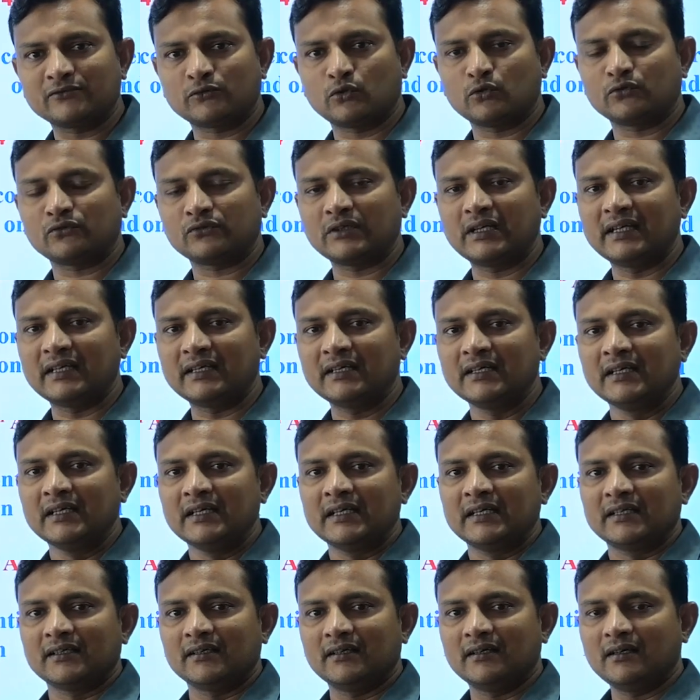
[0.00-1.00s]

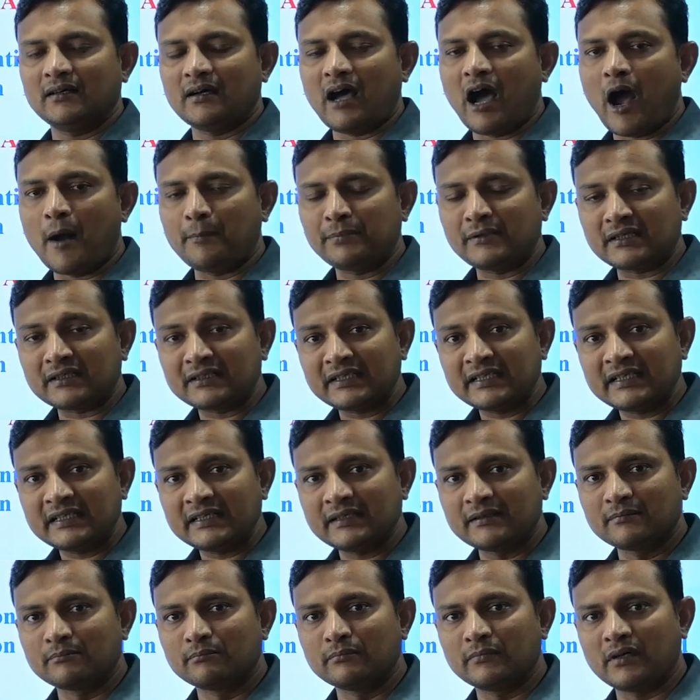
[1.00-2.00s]
after
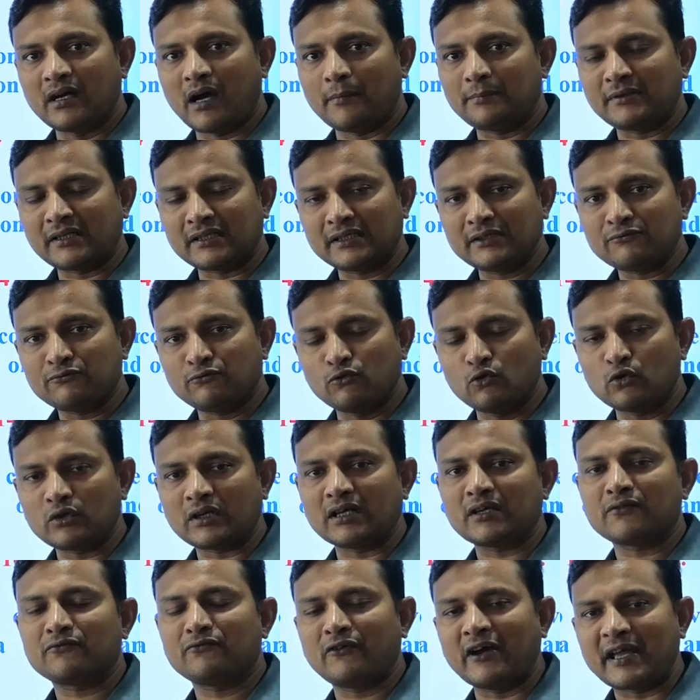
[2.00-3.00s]
the 4
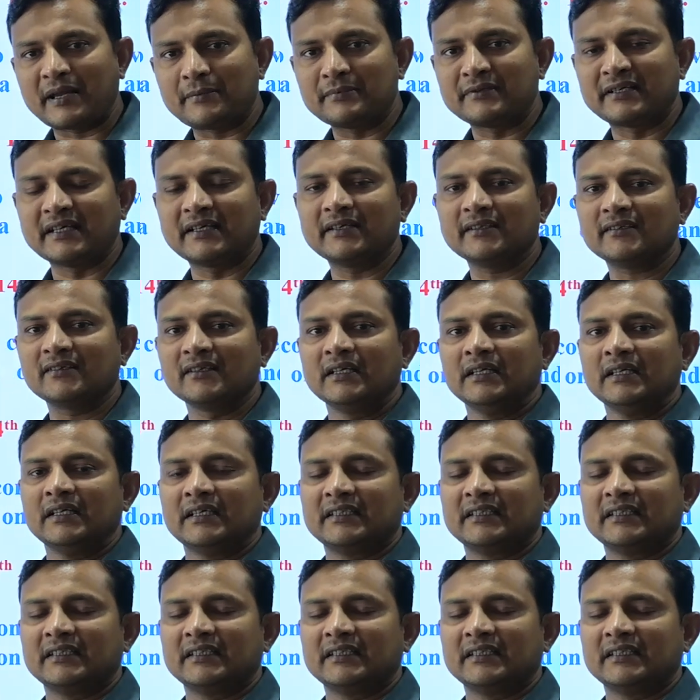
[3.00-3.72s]
or 5 days,